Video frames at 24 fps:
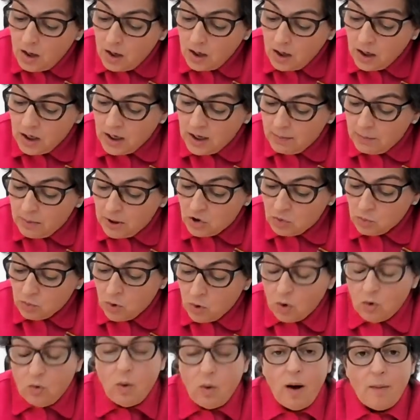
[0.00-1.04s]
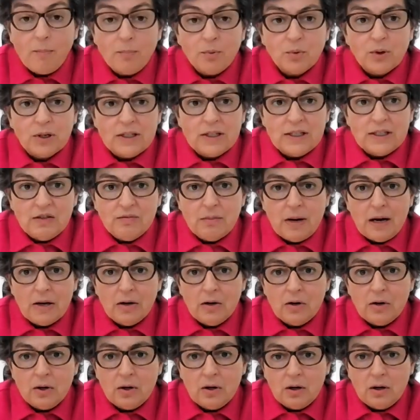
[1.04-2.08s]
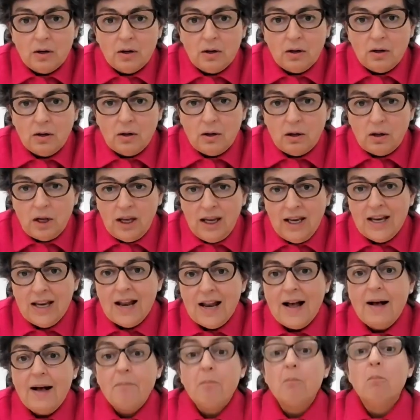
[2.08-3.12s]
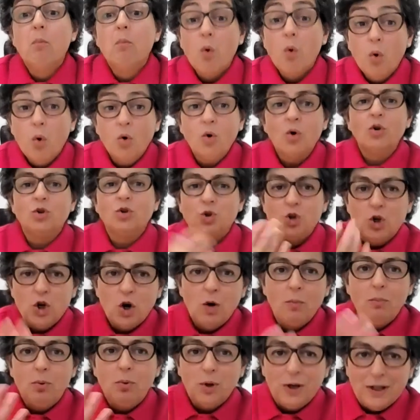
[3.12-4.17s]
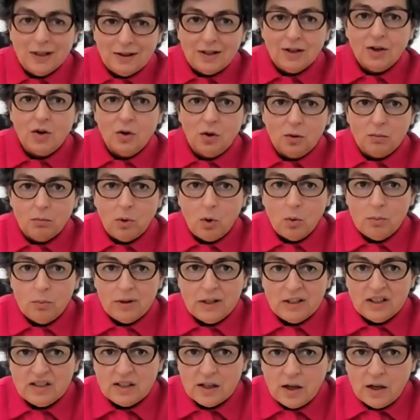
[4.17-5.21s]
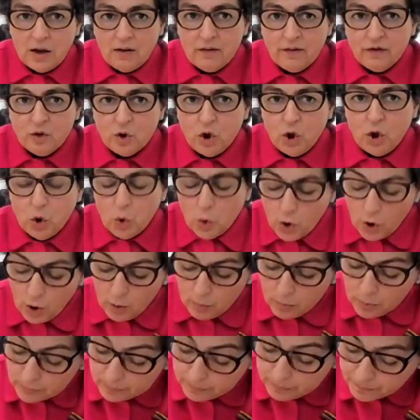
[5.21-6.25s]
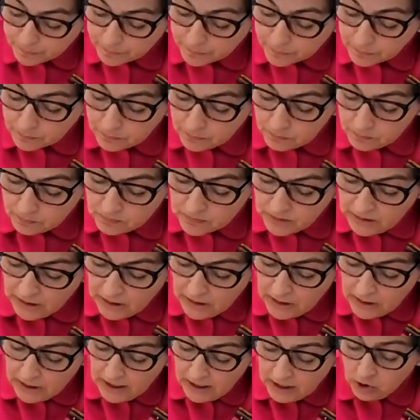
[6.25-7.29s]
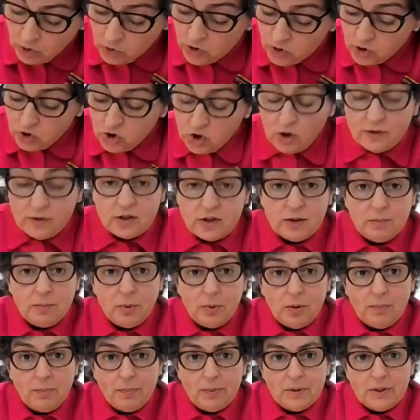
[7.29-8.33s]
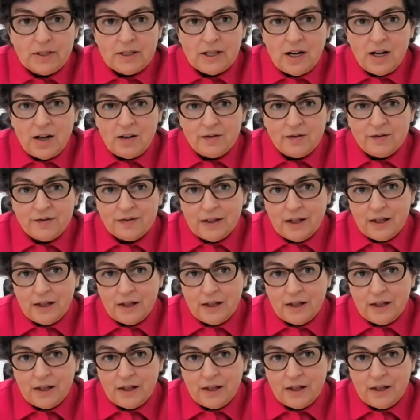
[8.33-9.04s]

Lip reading: in a much more cooperative manner, in a more geopolitical moment for Europe. It also serves the purpose of